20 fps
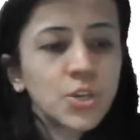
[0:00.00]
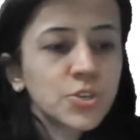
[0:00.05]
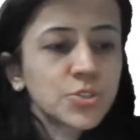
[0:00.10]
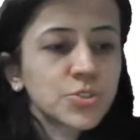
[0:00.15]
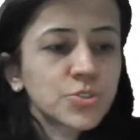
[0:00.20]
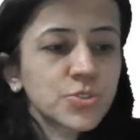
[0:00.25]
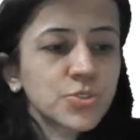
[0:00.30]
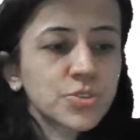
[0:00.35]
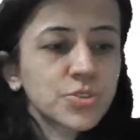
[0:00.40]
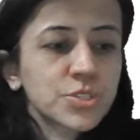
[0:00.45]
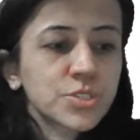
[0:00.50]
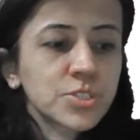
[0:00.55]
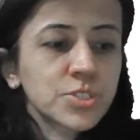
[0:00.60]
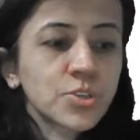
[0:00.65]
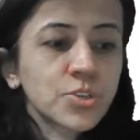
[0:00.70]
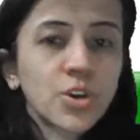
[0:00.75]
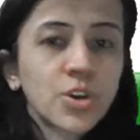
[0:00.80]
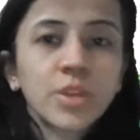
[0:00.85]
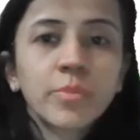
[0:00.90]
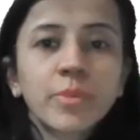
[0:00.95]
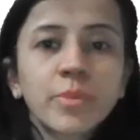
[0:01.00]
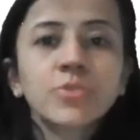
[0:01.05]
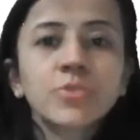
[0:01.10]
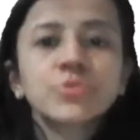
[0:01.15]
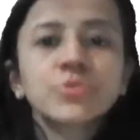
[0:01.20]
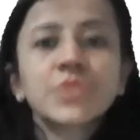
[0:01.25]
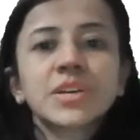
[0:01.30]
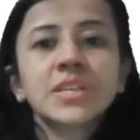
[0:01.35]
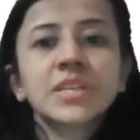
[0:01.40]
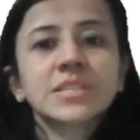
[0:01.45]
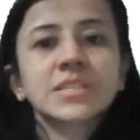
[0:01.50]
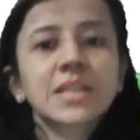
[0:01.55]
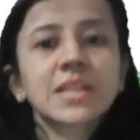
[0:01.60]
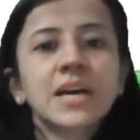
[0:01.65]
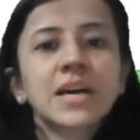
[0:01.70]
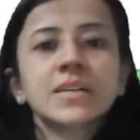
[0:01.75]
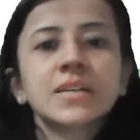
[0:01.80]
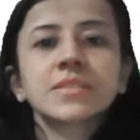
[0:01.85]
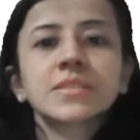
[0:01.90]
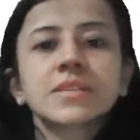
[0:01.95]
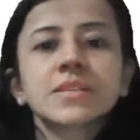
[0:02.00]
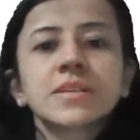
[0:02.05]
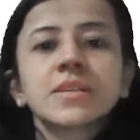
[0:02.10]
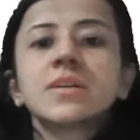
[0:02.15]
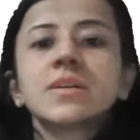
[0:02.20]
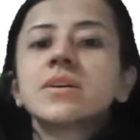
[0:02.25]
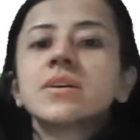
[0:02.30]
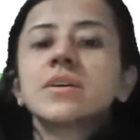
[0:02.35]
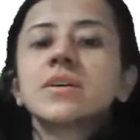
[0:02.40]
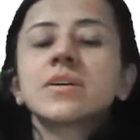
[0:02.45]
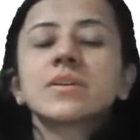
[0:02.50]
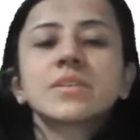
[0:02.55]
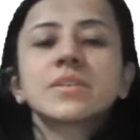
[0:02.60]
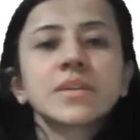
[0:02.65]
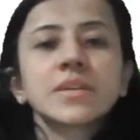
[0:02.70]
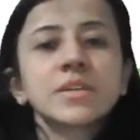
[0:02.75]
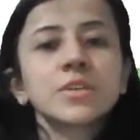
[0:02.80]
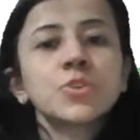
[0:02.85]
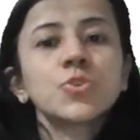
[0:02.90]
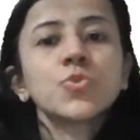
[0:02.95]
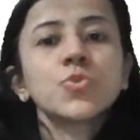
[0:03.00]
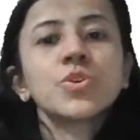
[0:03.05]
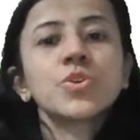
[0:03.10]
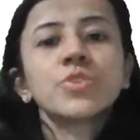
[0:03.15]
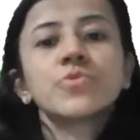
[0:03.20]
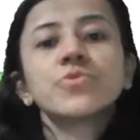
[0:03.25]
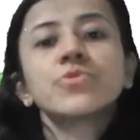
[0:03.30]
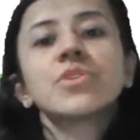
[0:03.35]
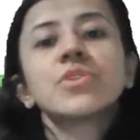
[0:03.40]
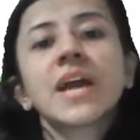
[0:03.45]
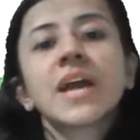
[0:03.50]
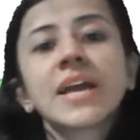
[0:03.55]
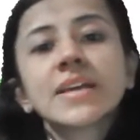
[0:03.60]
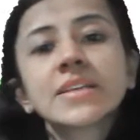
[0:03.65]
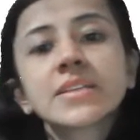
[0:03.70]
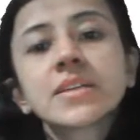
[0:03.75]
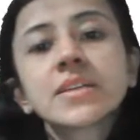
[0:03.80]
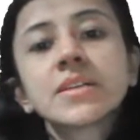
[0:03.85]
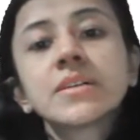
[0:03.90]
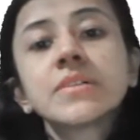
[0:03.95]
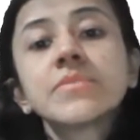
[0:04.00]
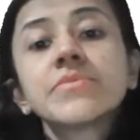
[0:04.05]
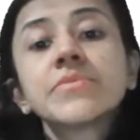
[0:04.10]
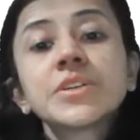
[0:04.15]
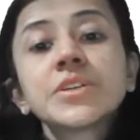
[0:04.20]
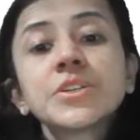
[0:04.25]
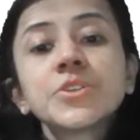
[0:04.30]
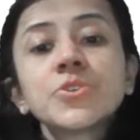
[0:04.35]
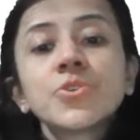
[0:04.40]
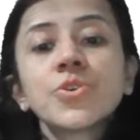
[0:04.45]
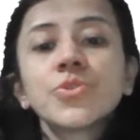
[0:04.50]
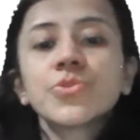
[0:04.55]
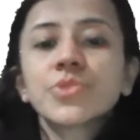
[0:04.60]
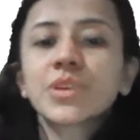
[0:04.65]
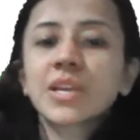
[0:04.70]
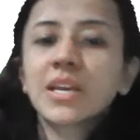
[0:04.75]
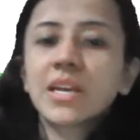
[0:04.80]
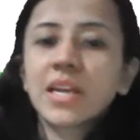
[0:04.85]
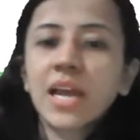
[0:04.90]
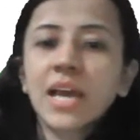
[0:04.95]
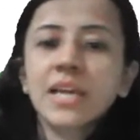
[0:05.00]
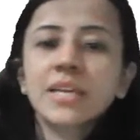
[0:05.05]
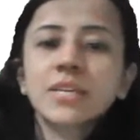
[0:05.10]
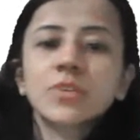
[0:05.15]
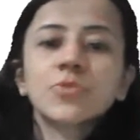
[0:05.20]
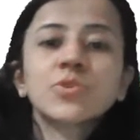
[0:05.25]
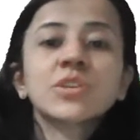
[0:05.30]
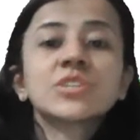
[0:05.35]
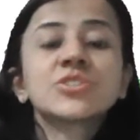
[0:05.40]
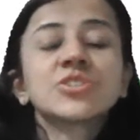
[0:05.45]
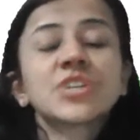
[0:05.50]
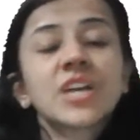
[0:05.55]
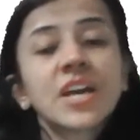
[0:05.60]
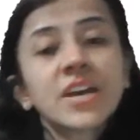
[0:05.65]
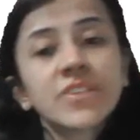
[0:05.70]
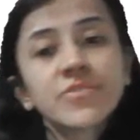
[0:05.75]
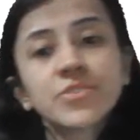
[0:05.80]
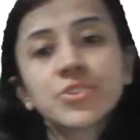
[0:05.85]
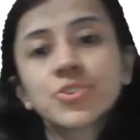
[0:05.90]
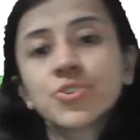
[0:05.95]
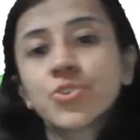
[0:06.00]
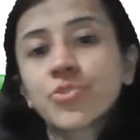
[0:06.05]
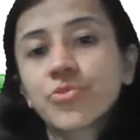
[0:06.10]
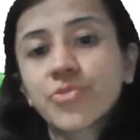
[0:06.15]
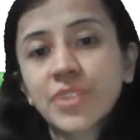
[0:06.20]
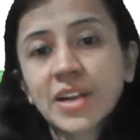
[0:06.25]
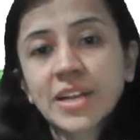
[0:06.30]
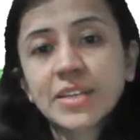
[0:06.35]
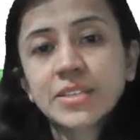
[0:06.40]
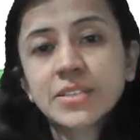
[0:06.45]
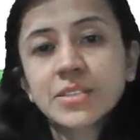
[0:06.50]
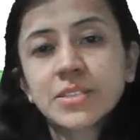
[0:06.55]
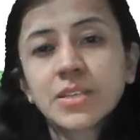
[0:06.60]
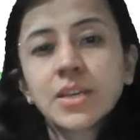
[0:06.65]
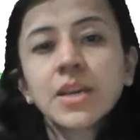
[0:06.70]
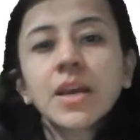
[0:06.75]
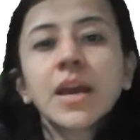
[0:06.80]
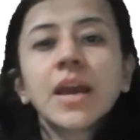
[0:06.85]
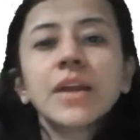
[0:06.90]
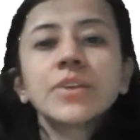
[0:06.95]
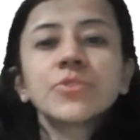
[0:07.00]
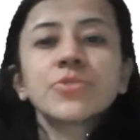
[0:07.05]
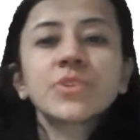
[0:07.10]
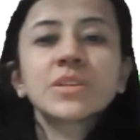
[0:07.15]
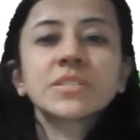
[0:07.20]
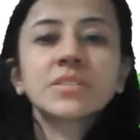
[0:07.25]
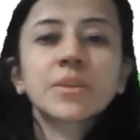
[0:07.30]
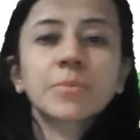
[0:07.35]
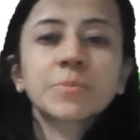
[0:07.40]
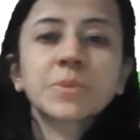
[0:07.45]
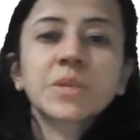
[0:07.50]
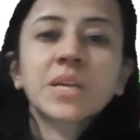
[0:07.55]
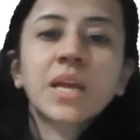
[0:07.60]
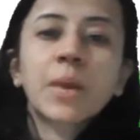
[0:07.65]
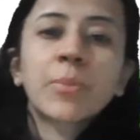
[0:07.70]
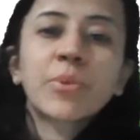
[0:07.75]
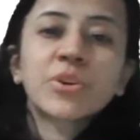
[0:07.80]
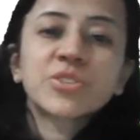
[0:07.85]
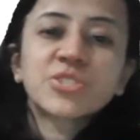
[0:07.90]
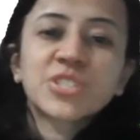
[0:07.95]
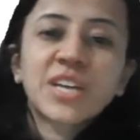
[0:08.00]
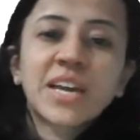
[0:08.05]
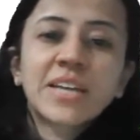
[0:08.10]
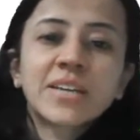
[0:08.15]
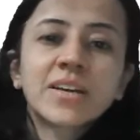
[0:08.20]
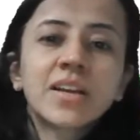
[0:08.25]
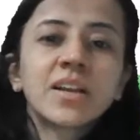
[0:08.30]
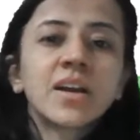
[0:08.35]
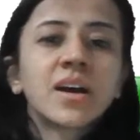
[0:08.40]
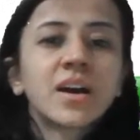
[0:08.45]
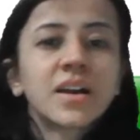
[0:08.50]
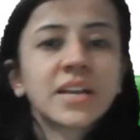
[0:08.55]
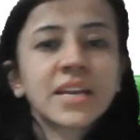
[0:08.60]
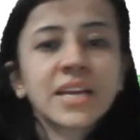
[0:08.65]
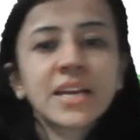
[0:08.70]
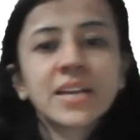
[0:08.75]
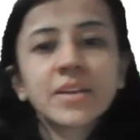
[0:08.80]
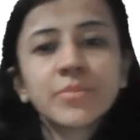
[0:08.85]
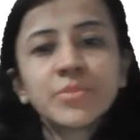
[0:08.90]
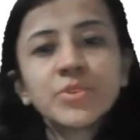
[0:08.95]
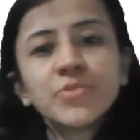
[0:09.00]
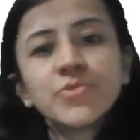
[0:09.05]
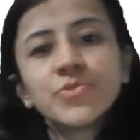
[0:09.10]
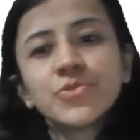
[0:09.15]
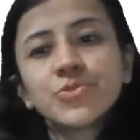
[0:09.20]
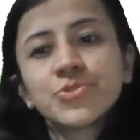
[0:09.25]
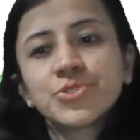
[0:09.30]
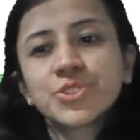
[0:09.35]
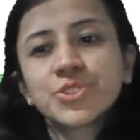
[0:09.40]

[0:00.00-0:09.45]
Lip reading: So this is all about today's class. Thank you. If you like the video, you can like, you can share with your friends, and you can subscribe our channel Unacademy Future.